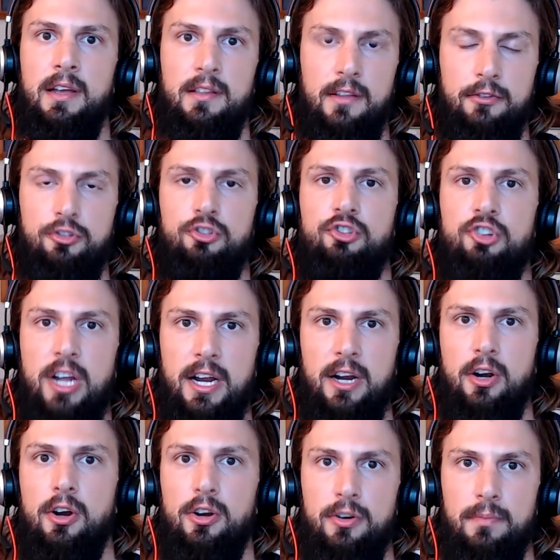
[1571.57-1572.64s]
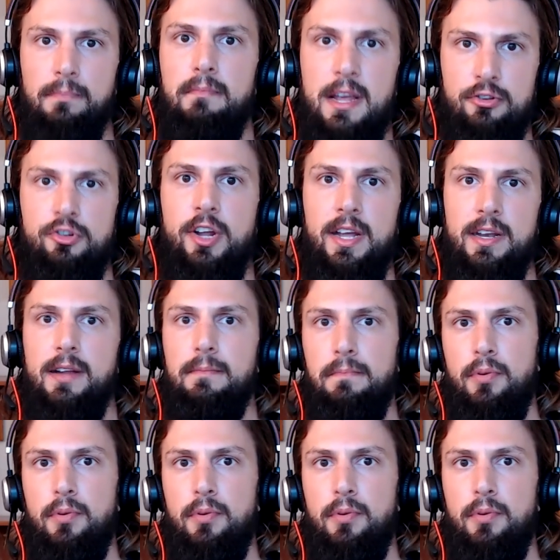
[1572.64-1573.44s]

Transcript: shared mission and